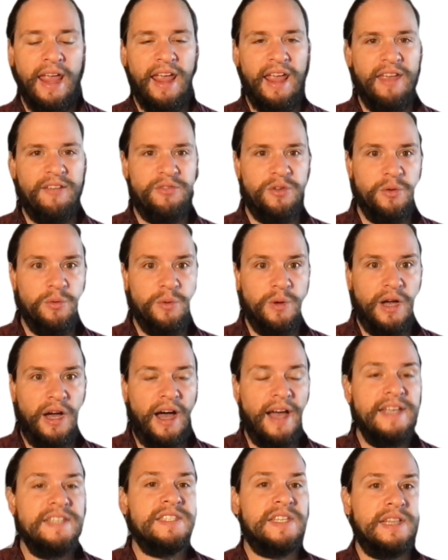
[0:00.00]
if you
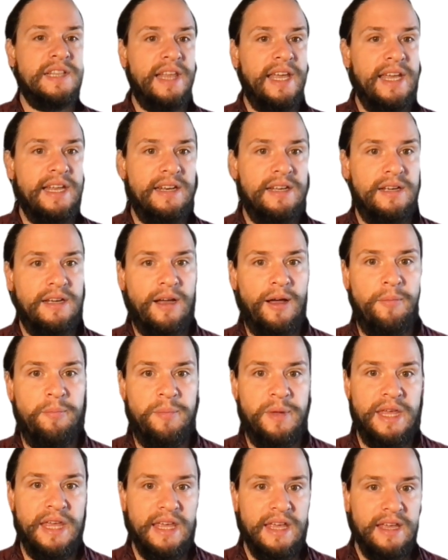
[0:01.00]
isolate a
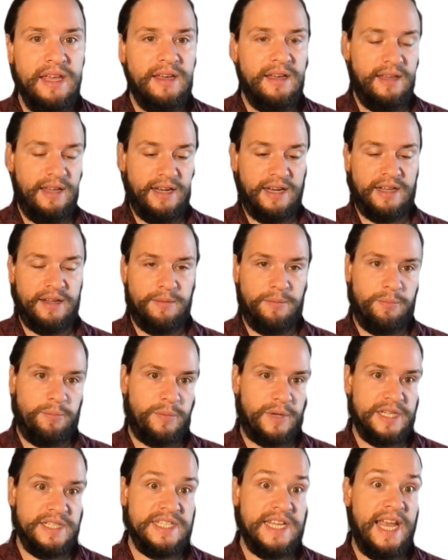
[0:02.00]
bee in a
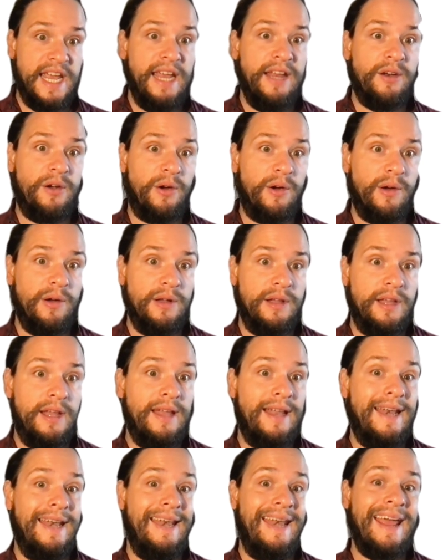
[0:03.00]
container
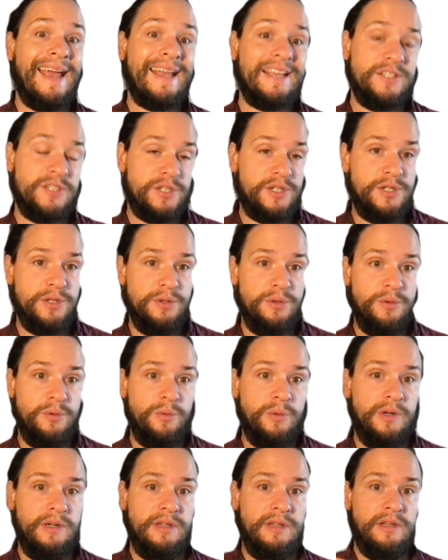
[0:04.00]
next
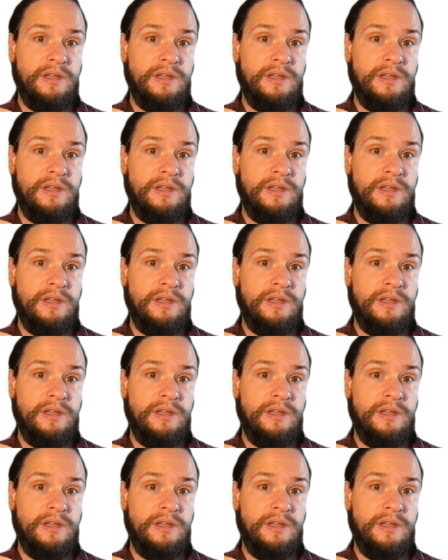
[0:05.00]
to